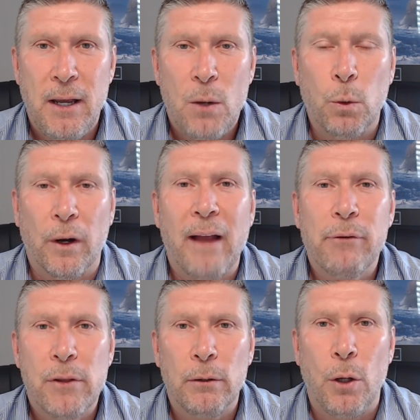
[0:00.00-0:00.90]

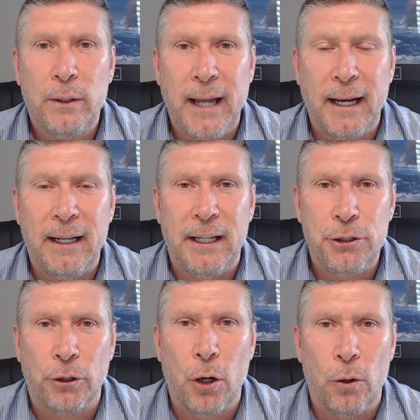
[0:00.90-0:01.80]
wherever they're located in
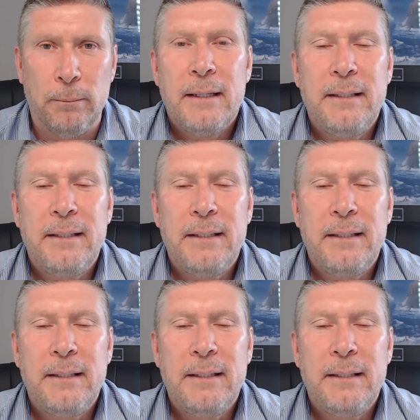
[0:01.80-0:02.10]
your home.